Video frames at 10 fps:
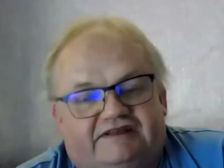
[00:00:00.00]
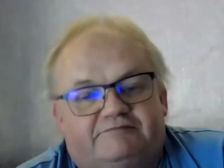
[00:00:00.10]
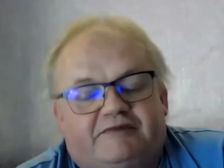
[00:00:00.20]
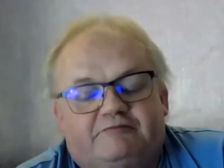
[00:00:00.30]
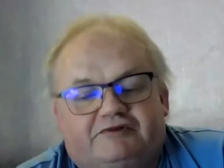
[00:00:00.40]
let
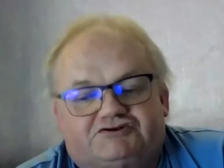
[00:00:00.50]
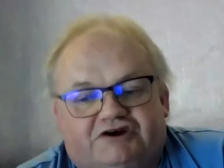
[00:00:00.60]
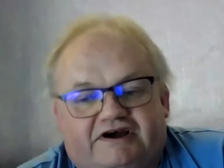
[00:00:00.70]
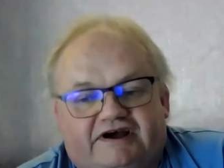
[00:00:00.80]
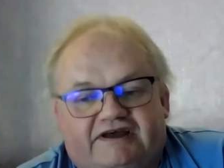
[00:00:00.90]
people
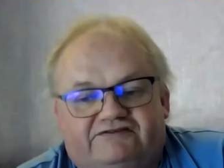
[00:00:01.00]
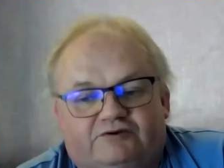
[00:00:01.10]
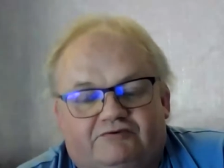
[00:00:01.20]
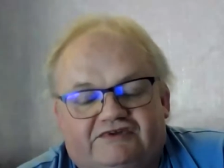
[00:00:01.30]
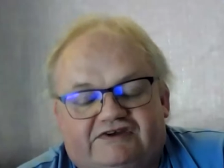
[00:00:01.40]
try
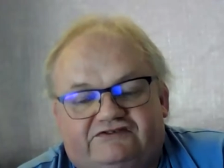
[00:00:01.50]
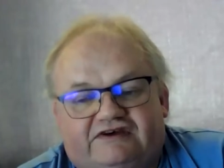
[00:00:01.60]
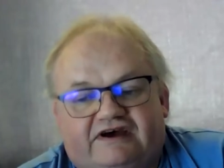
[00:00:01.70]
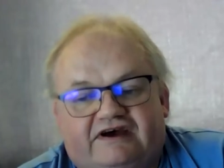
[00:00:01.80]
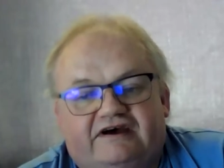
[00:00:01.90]
some of these
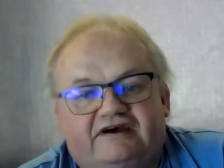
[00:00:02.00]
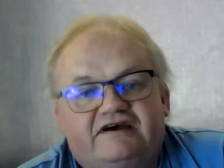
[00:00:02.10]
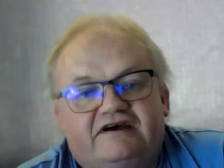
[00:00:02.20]
uh,